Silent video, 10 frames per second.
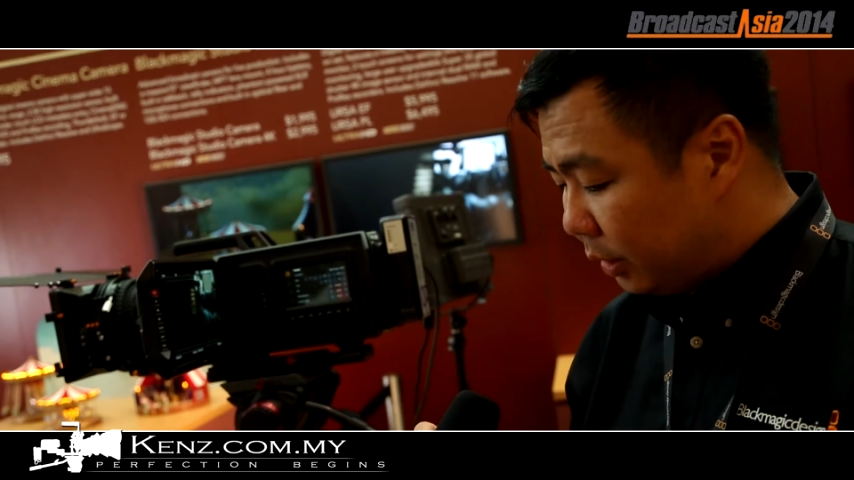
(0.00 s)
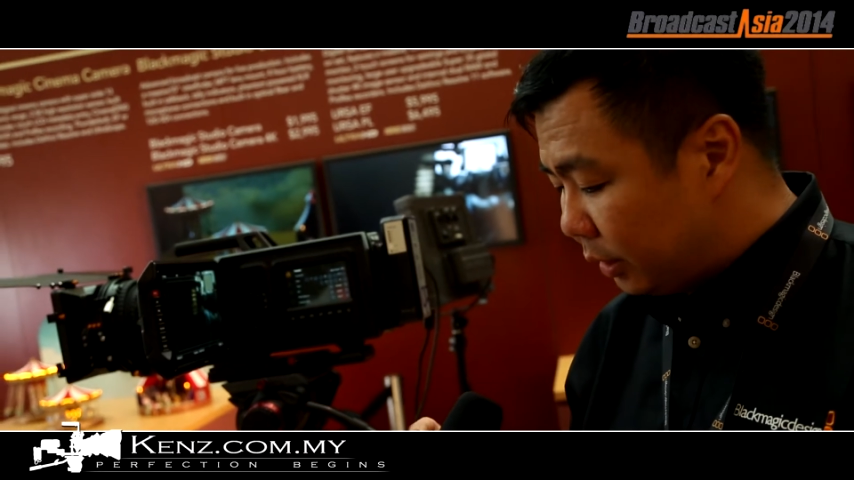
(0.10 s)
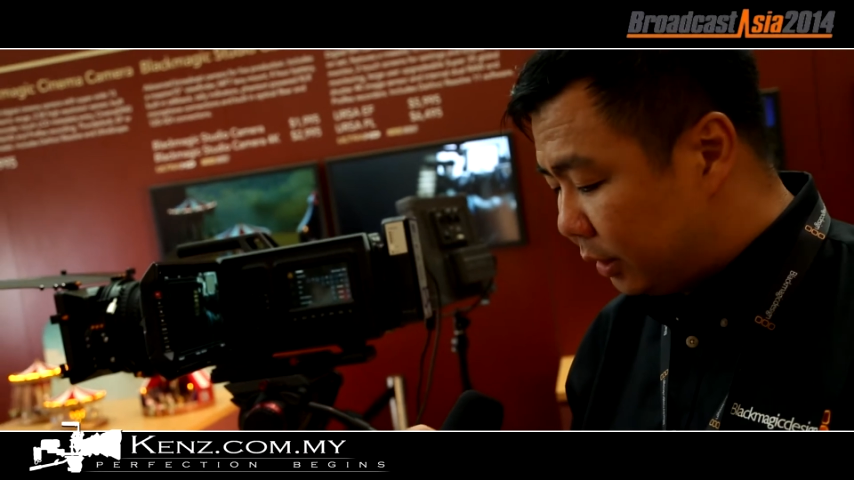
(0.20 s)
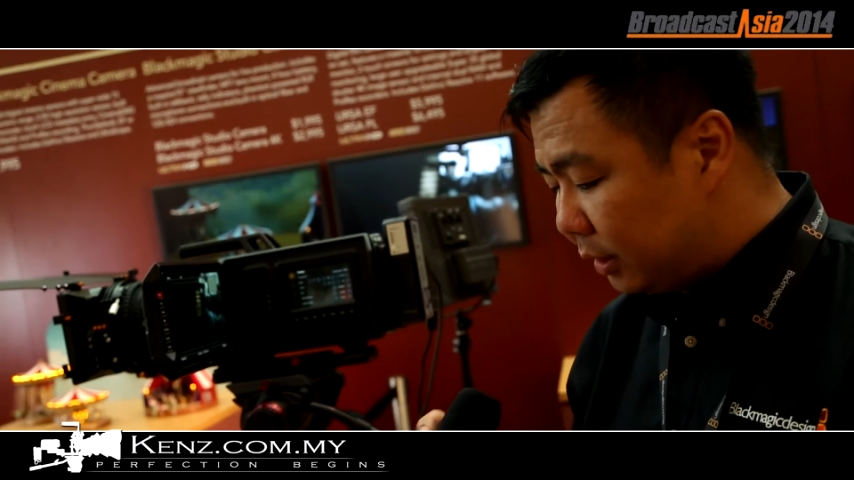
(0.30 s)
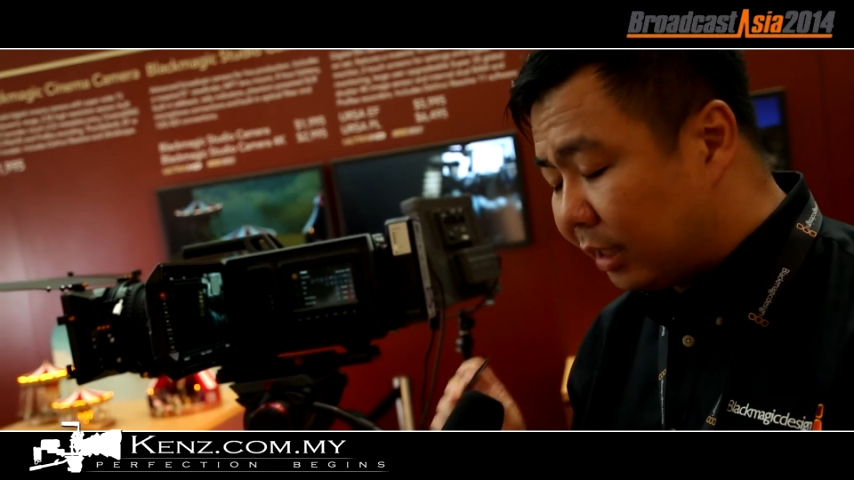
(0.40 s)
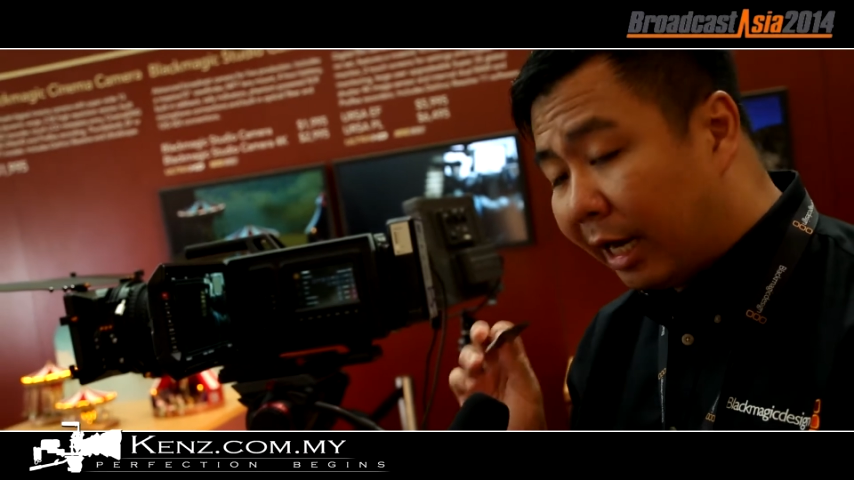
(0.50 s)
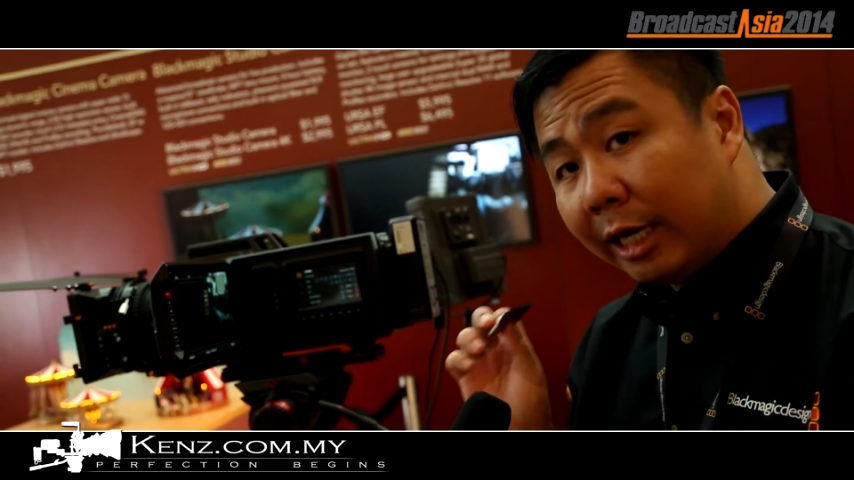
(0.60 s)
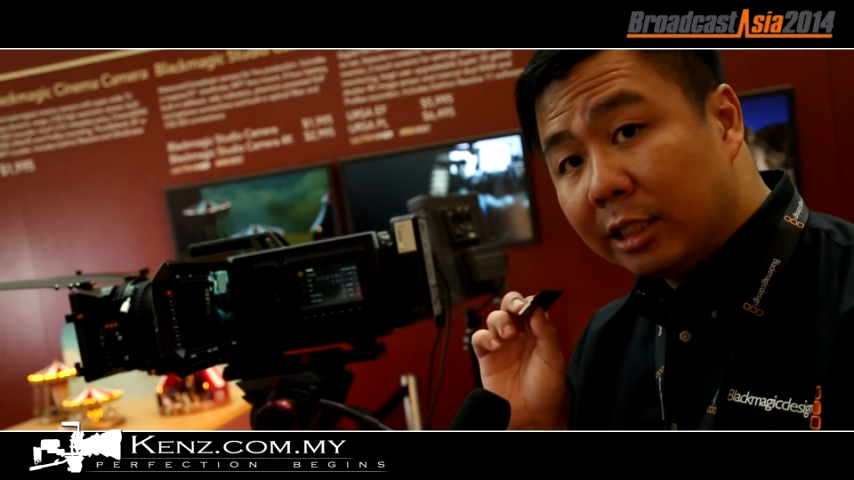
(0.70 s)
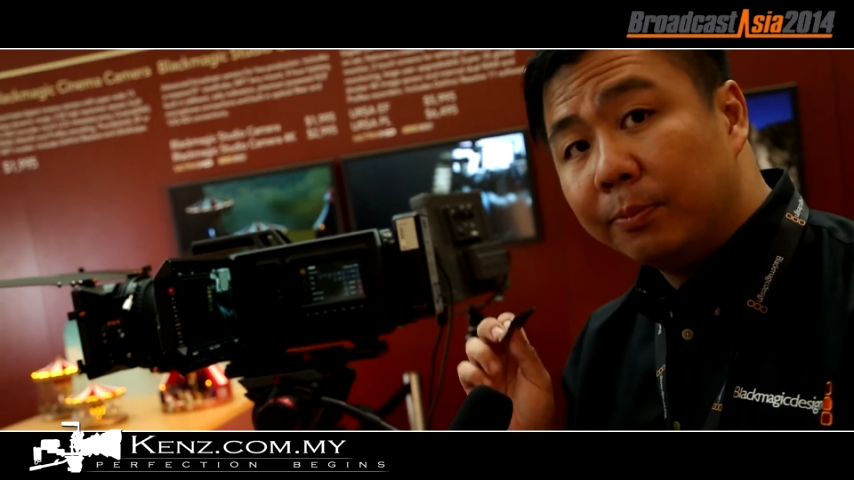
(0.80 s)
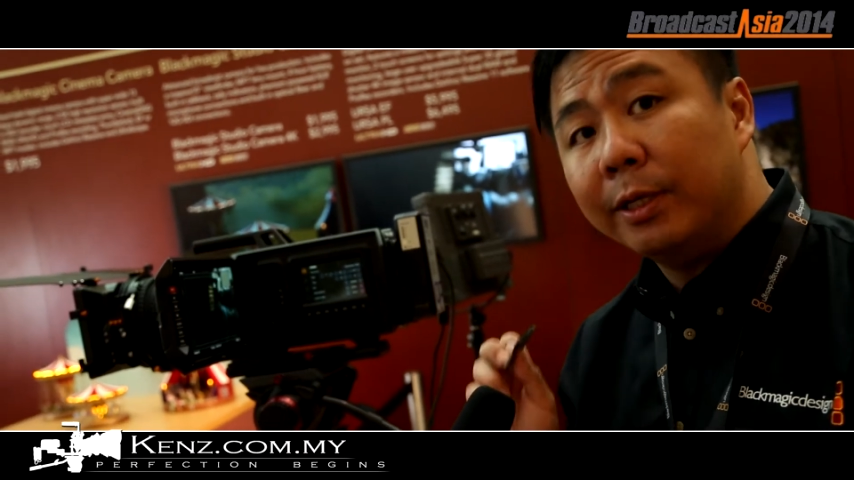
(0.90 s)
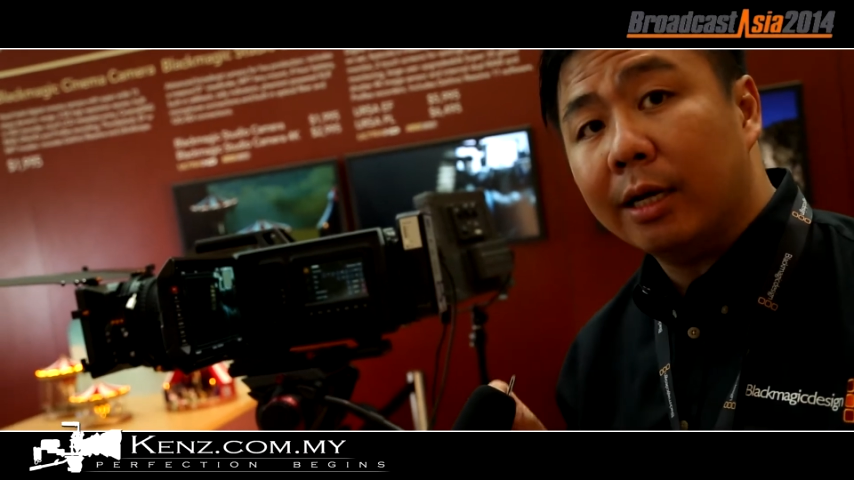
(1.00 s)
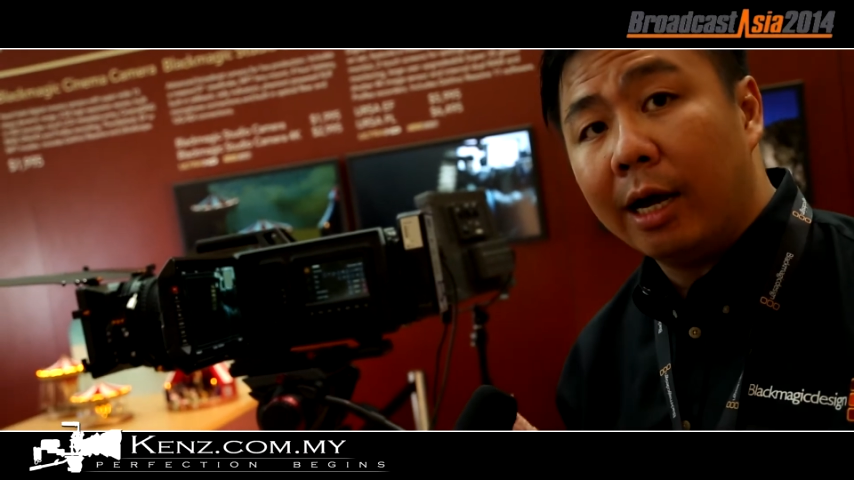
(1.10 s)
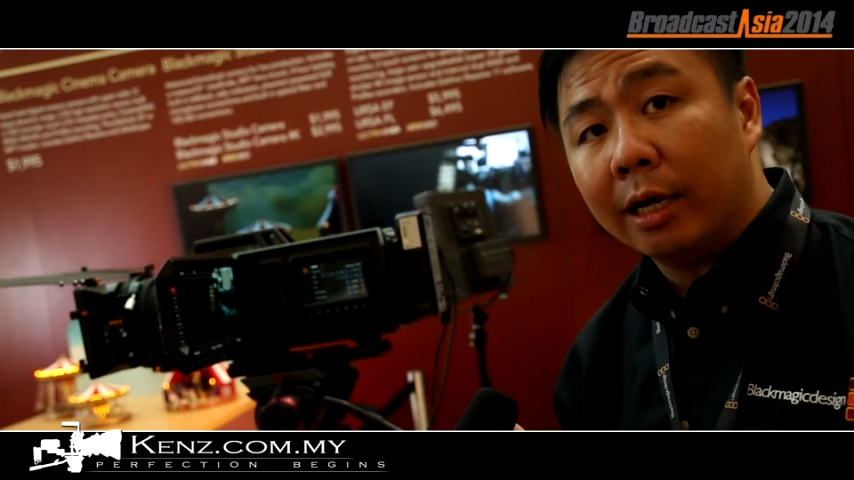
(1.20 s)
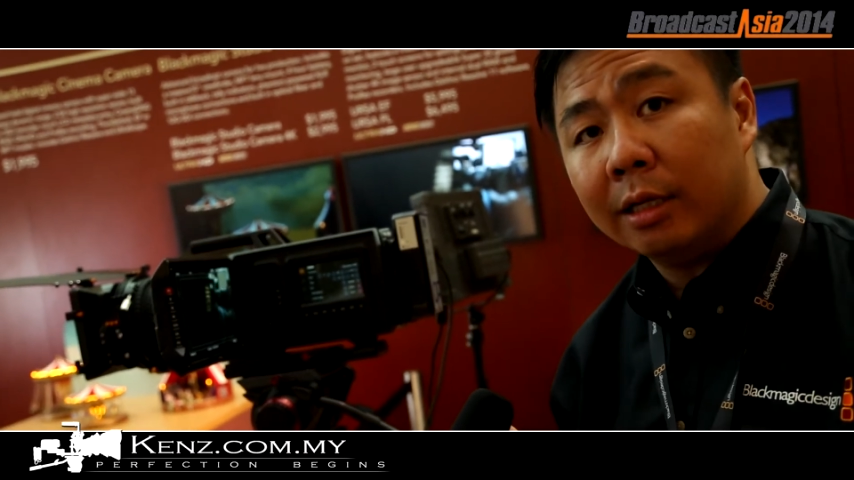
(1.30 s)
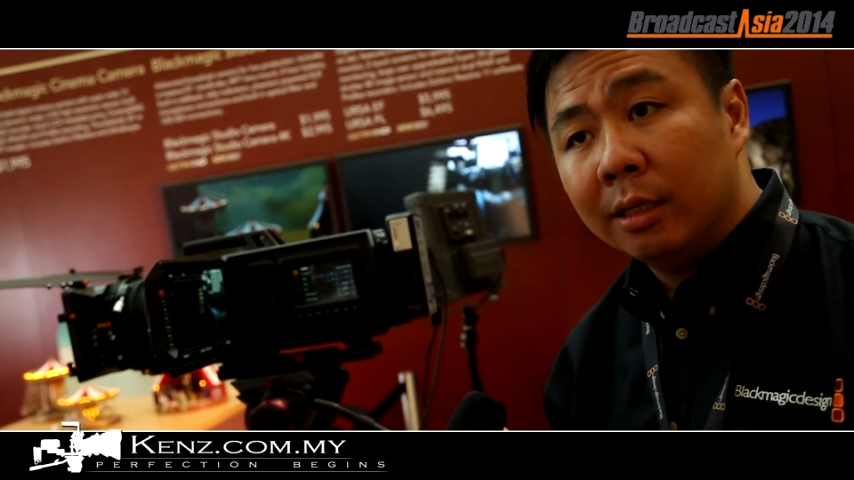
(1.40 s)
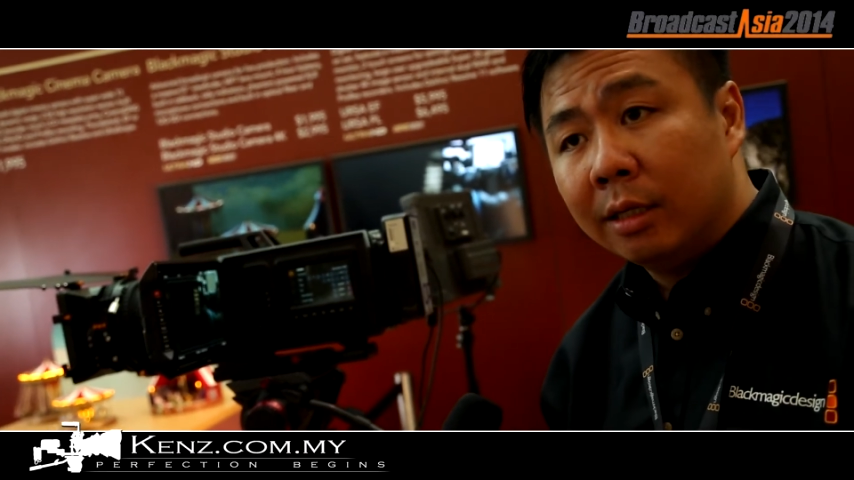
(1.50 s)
This is a high-speed card